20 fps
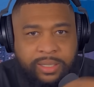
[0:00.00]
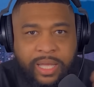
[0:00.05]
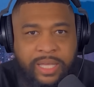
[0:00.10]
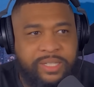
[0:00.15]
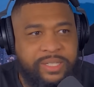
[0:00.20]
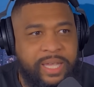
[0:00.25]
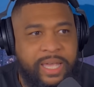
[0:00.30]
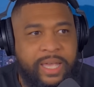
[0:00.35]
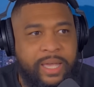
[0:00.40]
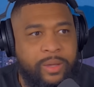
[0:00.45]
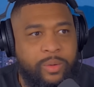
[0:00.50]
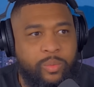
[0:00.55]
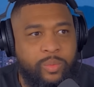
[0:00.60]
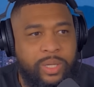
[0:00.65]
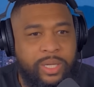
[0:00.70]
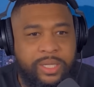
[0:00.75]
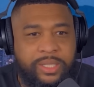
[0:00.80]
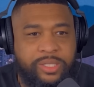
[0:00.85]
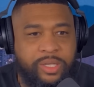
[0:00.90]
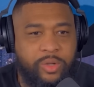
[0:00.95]
they say,
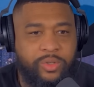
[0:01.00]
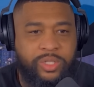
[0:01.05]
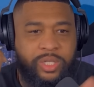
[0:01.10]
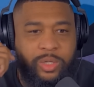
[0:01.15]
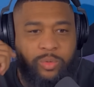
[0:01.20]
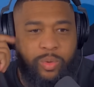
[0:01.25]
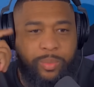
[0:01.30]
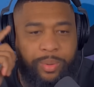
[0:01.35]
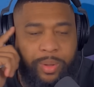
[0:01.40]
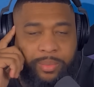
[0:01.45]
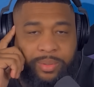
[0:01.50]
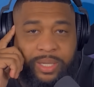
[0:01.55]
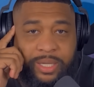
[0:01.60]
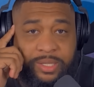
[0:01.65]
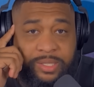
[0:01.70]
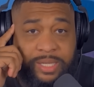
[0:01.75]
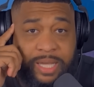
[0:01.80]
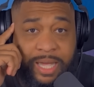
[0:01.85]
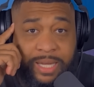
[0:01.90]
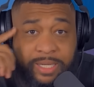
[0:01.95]
well, let's go to the
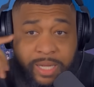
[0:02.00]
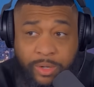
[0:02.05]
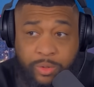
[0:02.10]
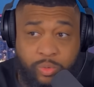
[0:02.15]
Republican side.